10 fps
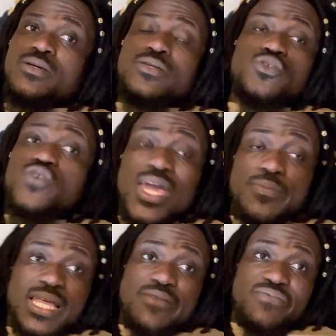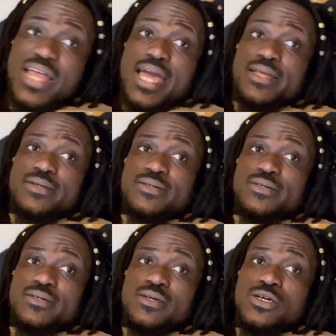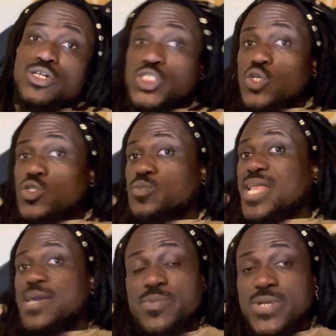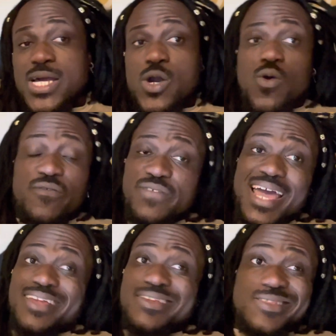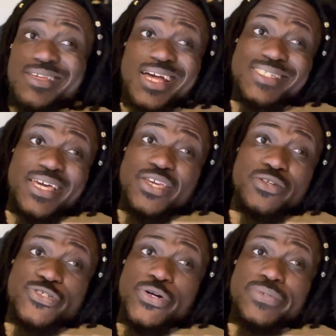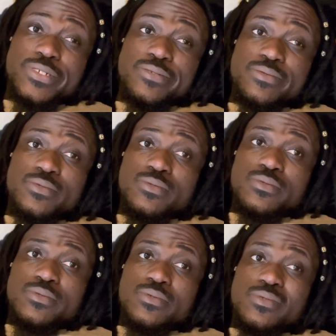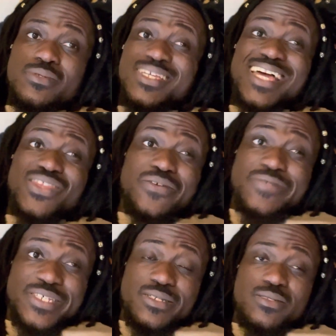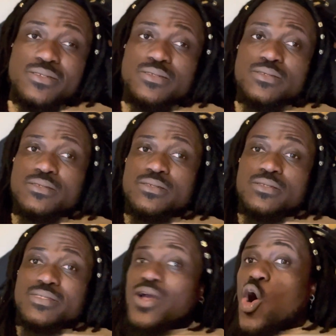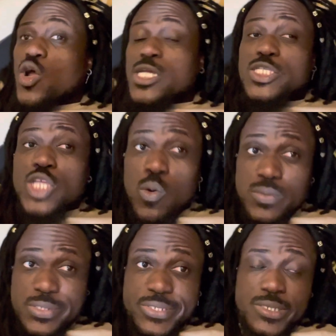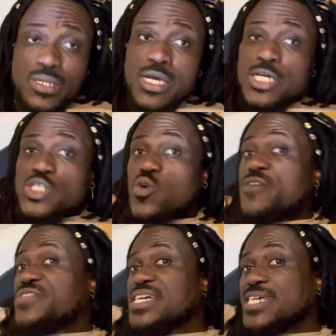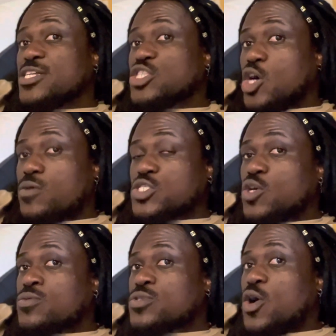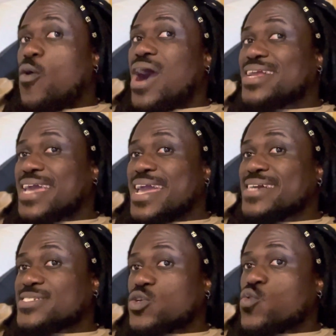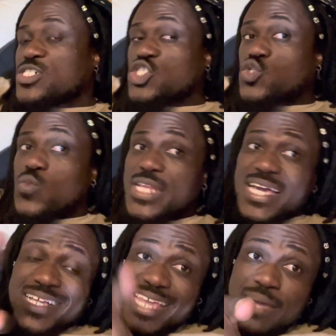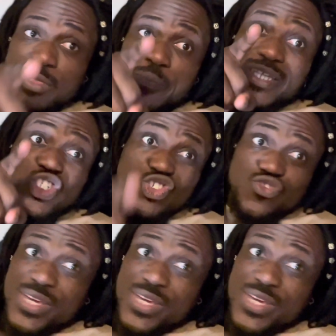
you can't blame Vlad. Because those black people that go on Vlad, they're not 10 years old. They're not 13. They're all adults. So if these adults don't know how to answer questions when they claim to be street,